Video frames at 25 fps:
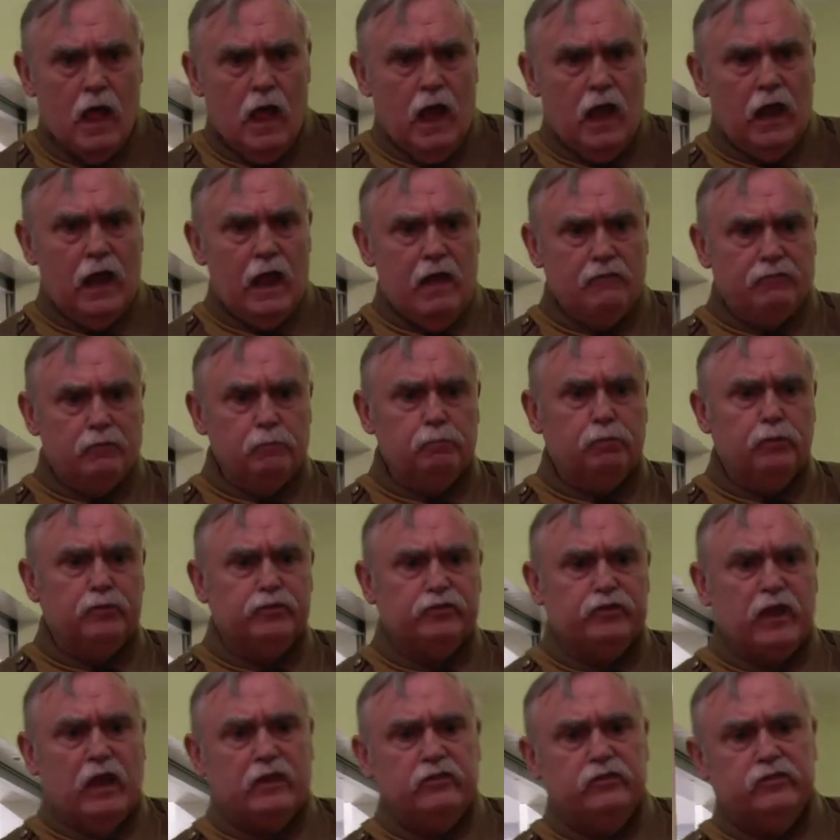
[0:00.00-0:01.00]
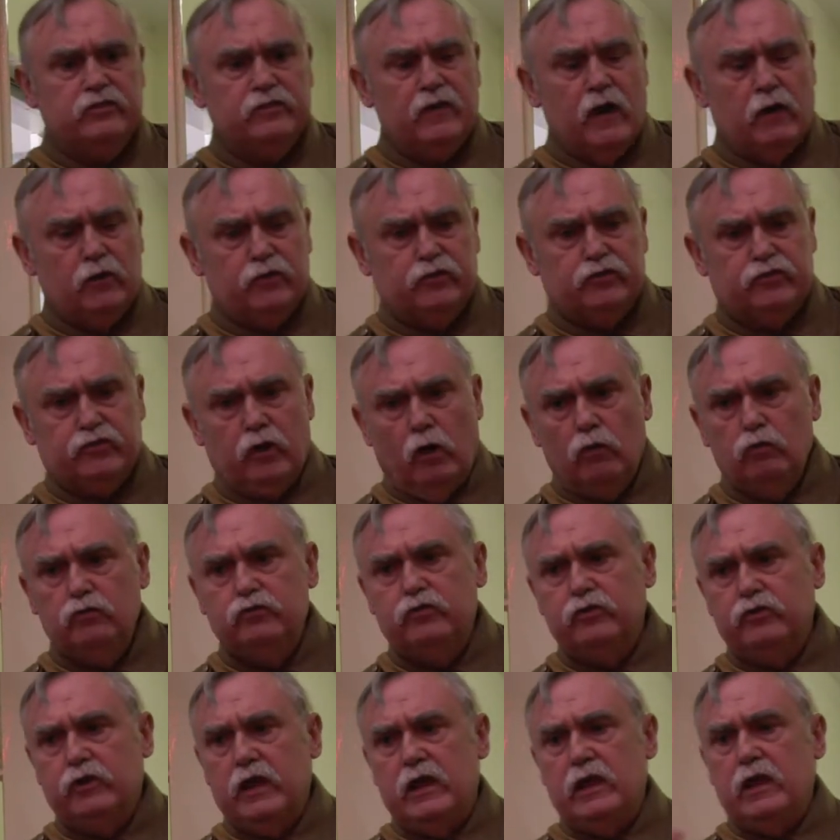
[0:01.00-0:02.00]
11% of our
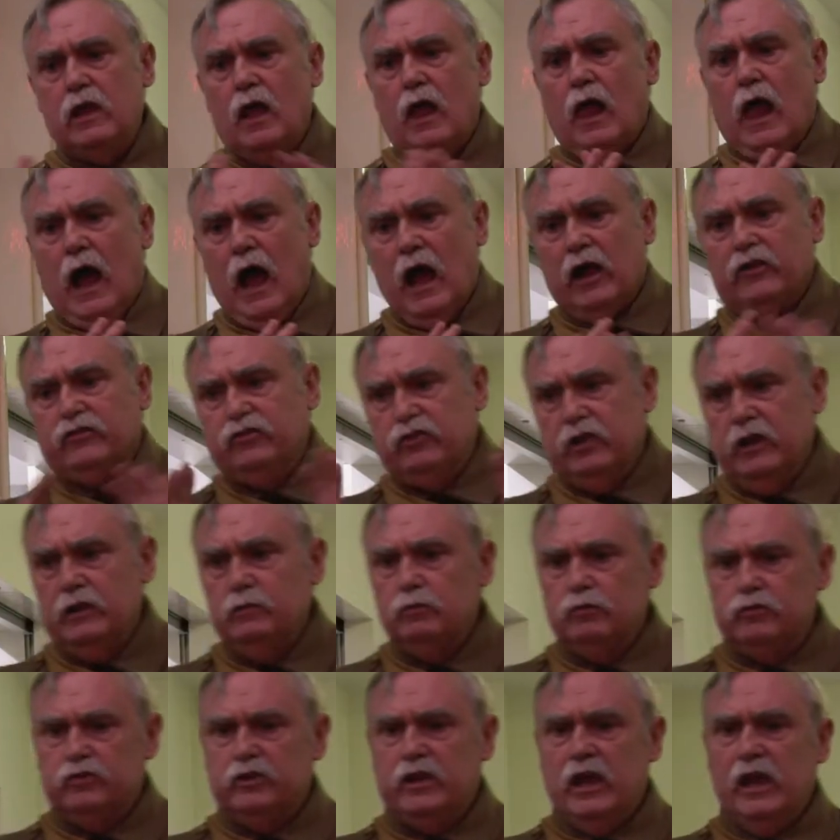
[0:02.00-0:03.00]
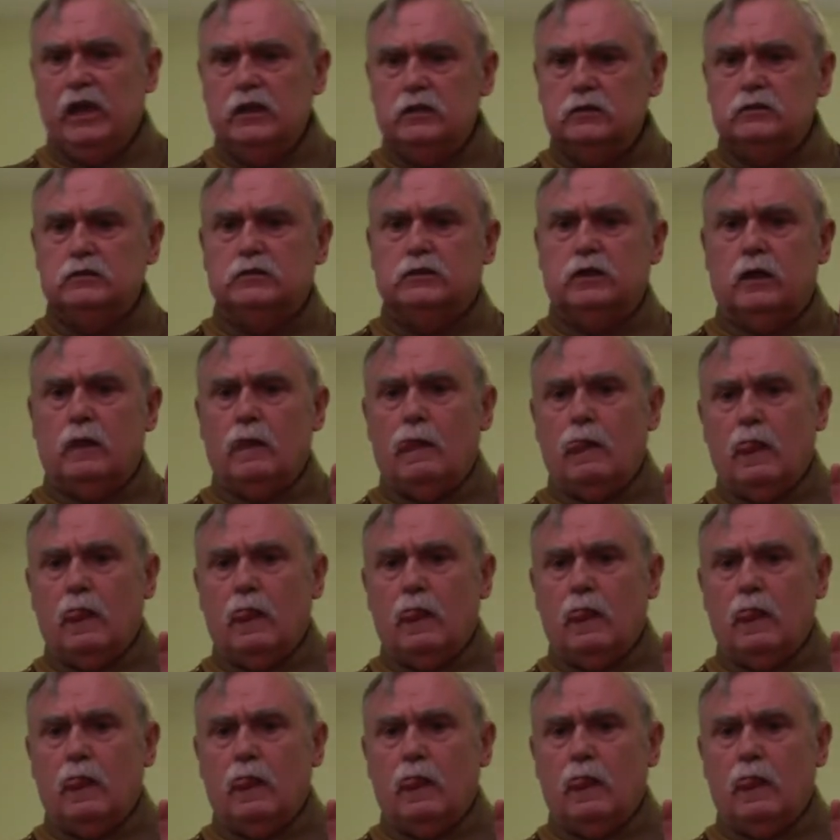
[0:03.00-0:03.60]
soldiery actually was killed